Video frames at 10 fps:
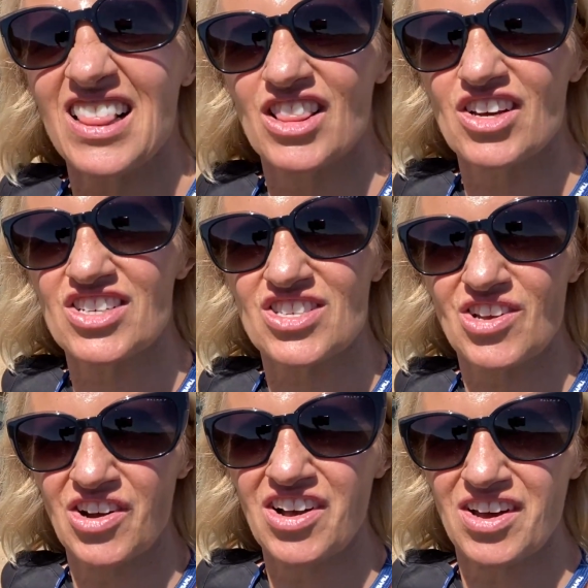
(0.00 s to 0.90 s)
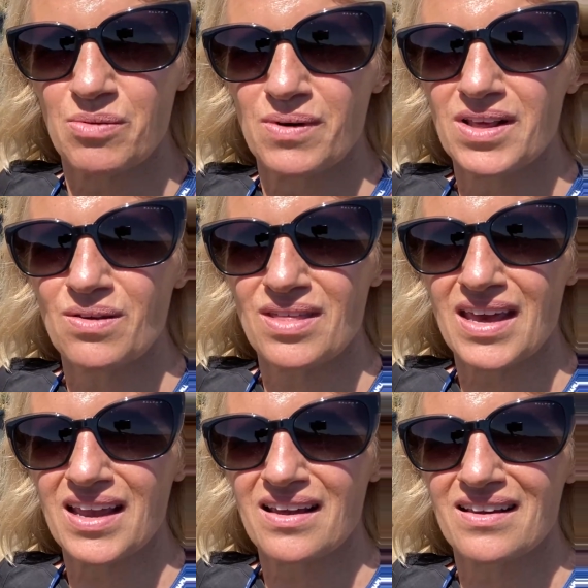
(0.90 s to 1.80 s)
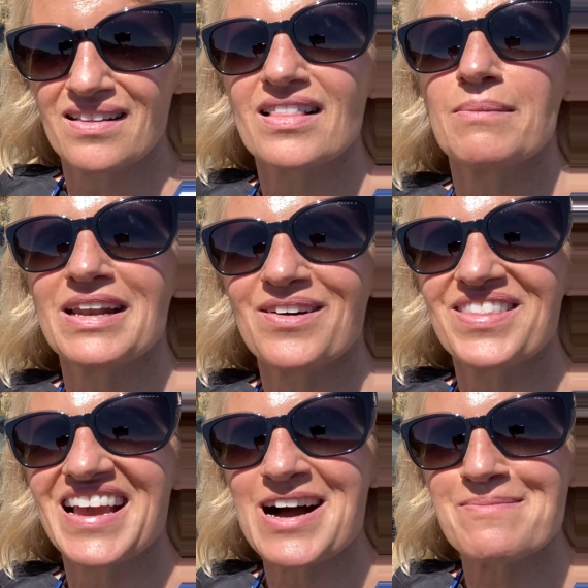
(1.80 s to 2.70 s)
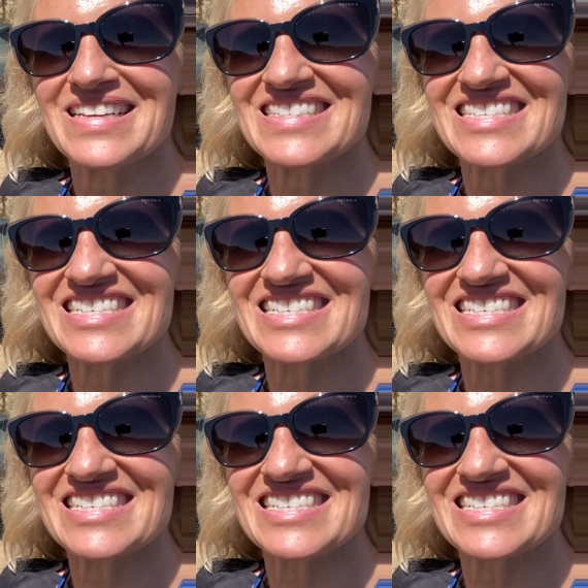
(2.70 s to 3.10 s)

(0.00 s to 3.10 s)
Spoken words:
it looks good. What do you think? Let me know in the comments.